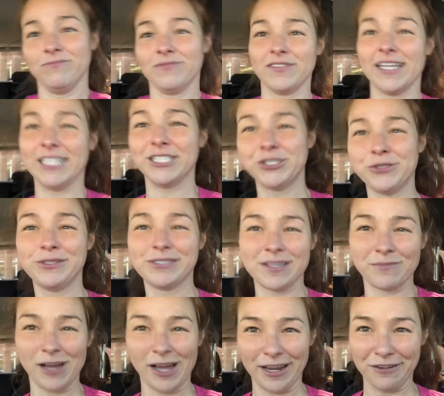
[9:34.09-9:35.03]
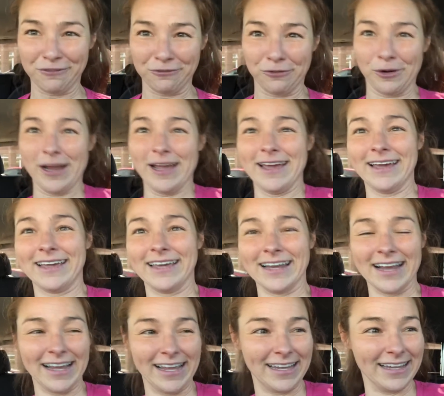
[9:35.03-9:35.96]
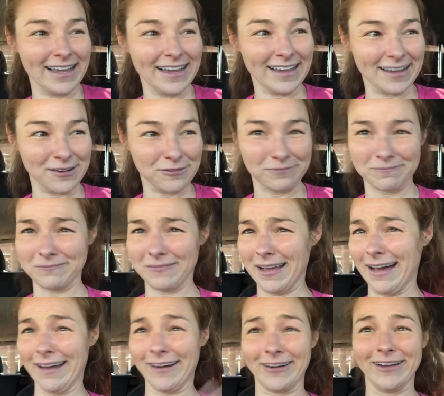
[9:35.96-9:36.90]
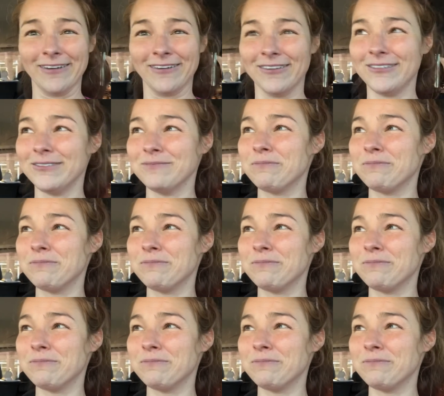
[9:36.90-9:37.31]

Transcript: like do some kind of rig and I don't know,